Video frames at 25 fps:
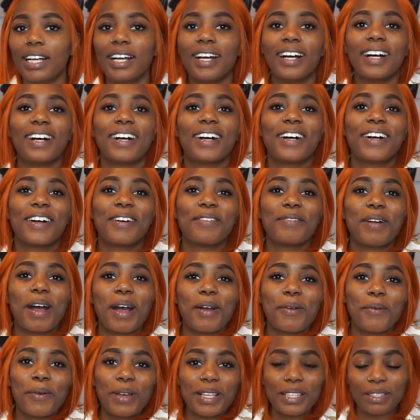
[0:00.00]

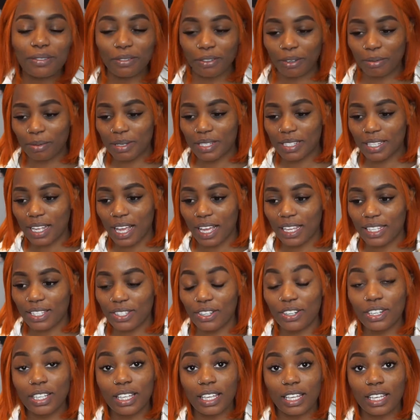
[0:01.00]
I went from a size
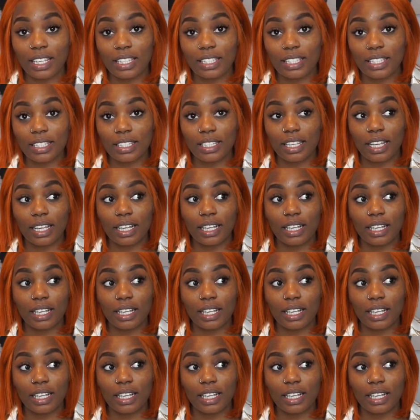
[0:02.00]
38